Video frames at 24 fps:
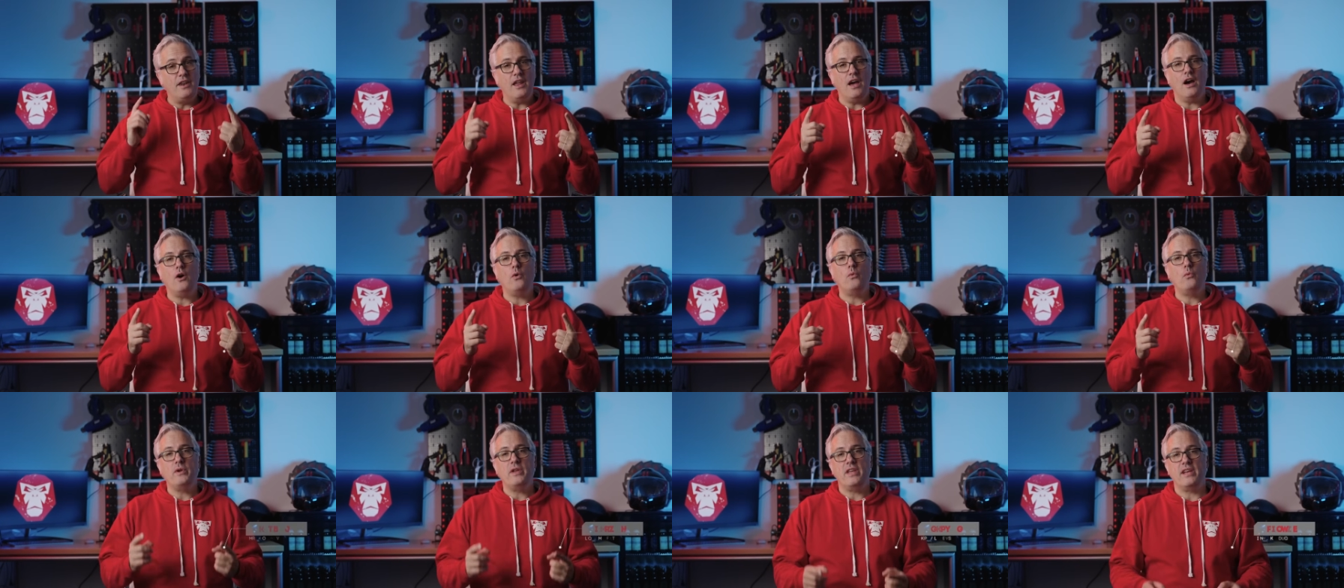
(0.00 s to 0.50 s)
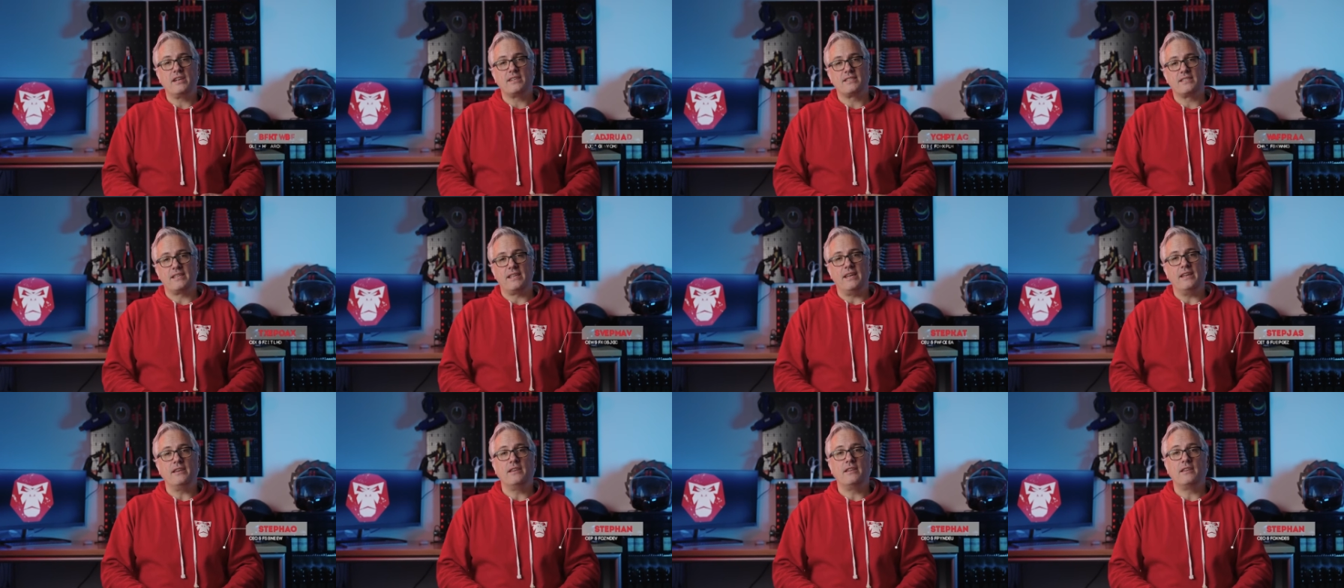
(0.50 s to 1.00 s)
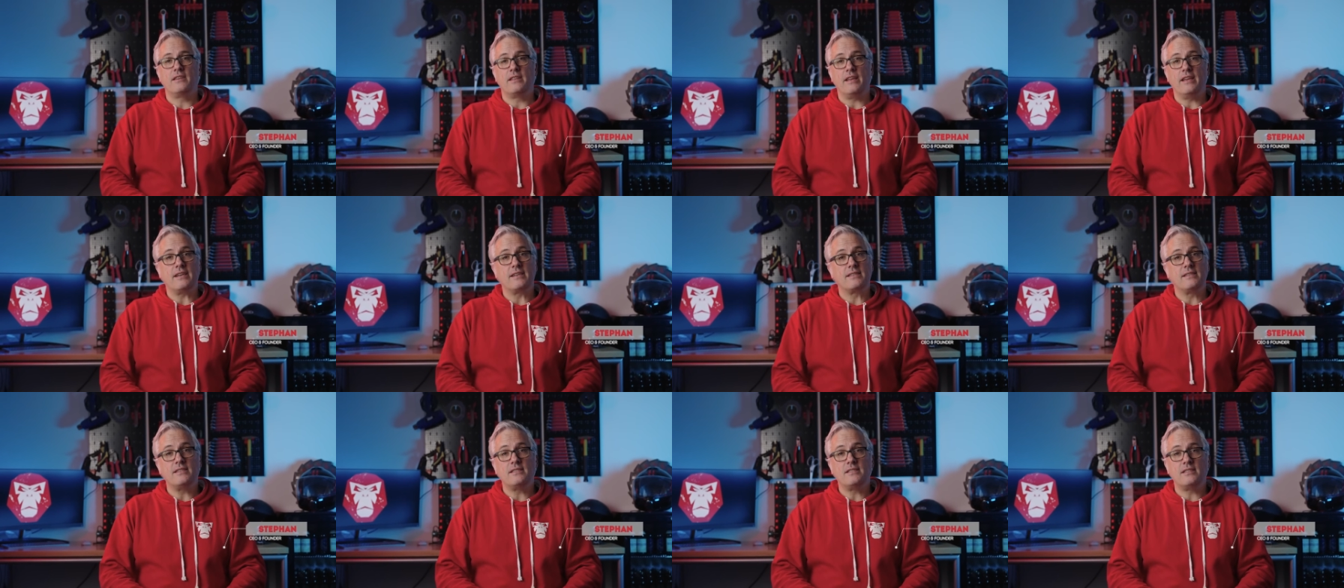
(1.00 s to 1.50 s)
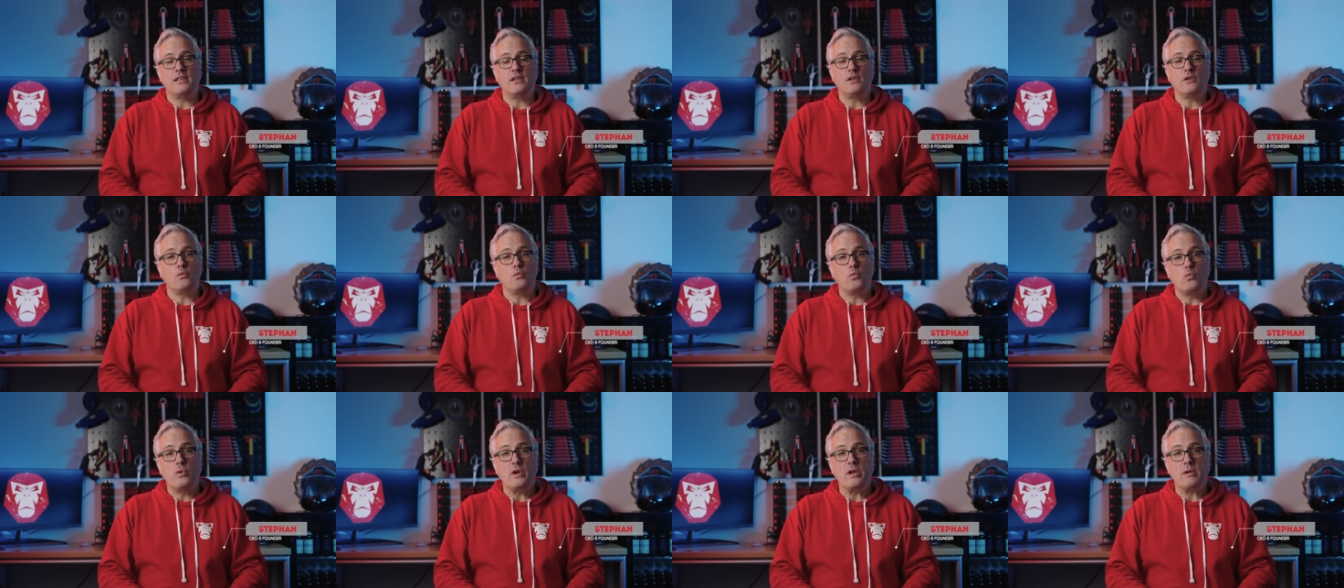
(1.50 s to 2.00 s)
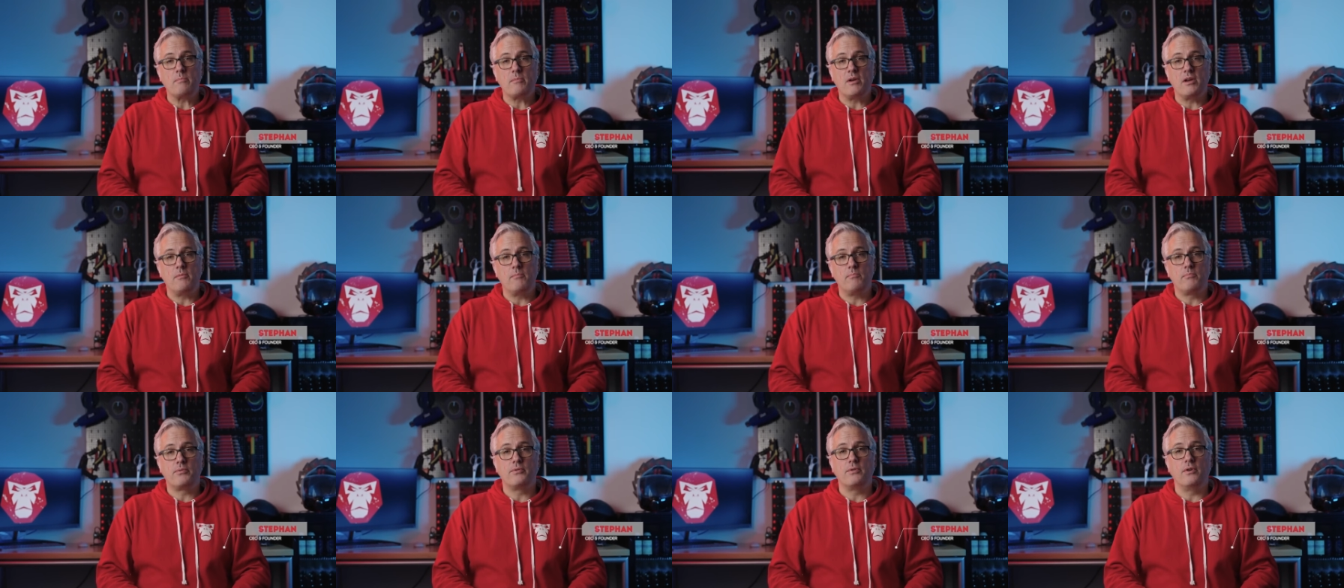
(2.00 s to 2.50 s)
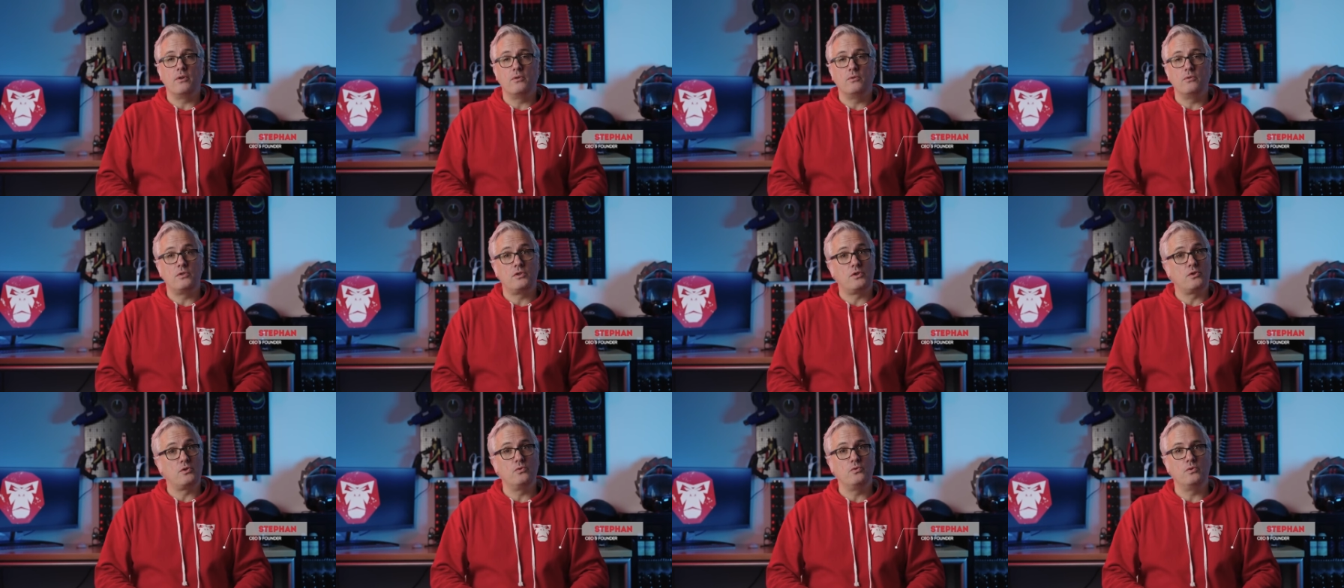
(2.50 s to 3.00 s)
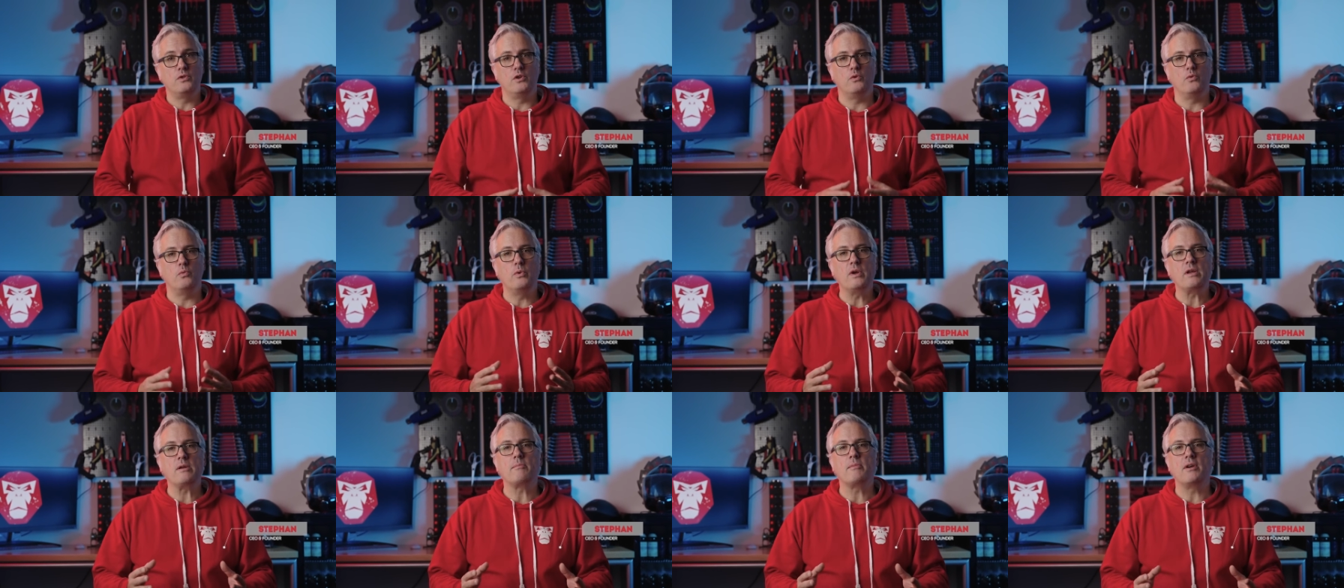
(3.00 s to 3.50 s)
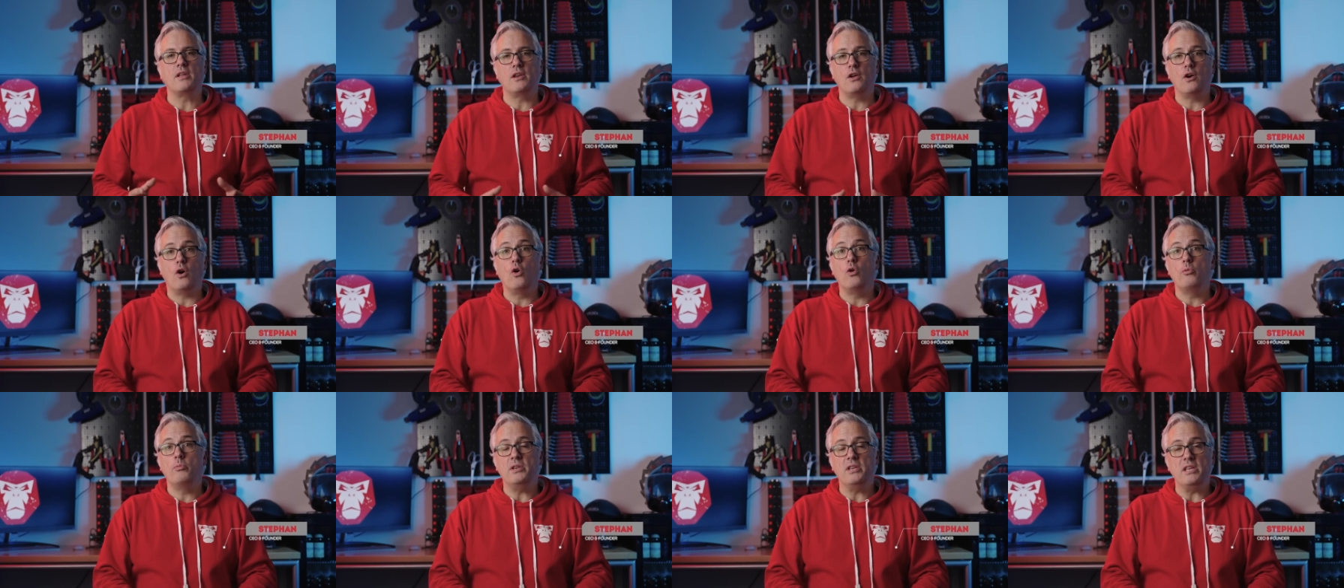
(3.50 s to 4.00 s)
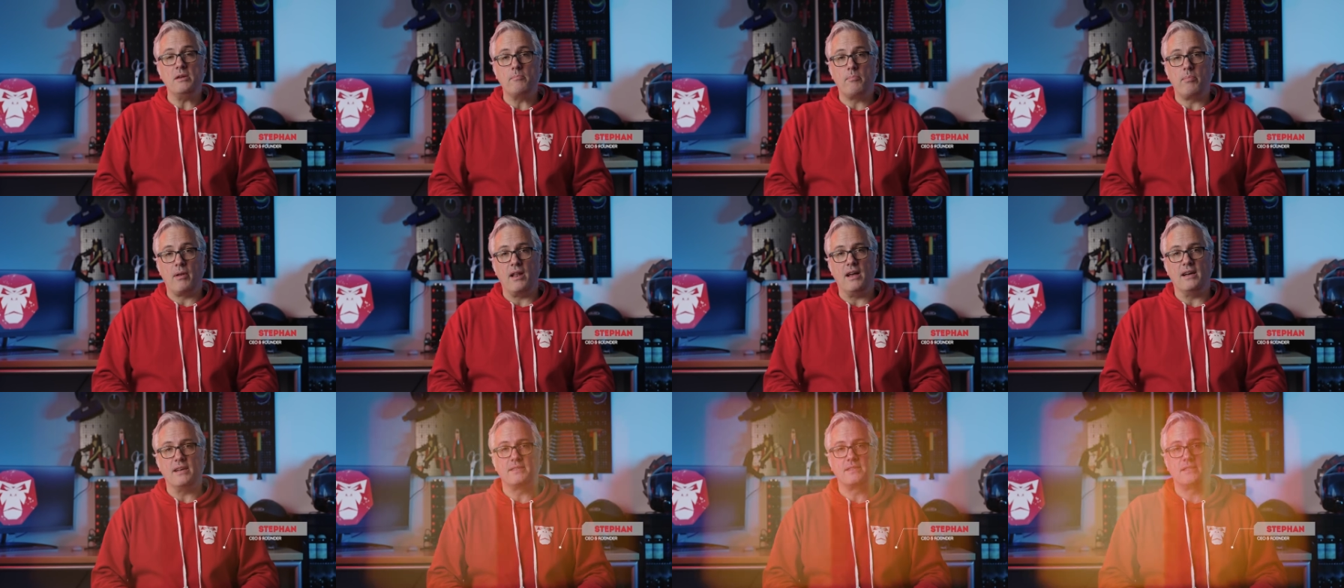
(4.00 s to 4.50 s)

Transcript: Now we extended the existing Wingman Pro to the Wingman OBD Plus.